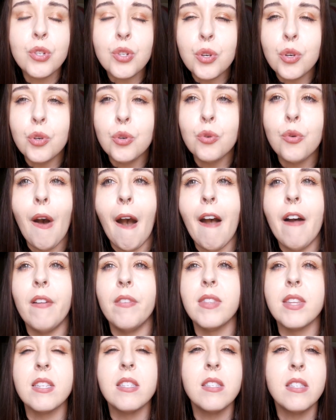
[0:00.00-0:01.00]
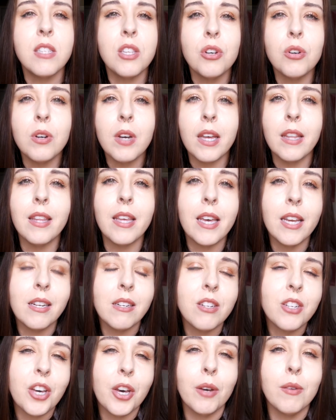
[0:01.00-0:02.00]
II and the silk and the
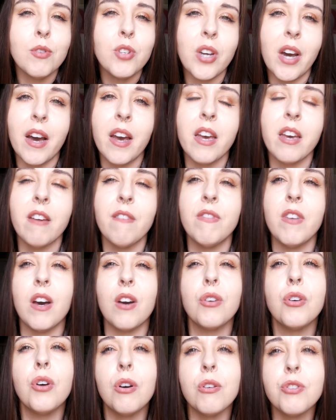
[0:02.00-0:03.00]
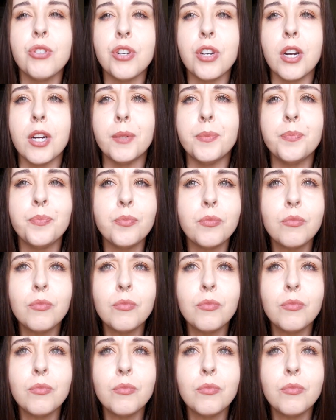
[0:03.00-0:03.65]
indigo dyeing of that culture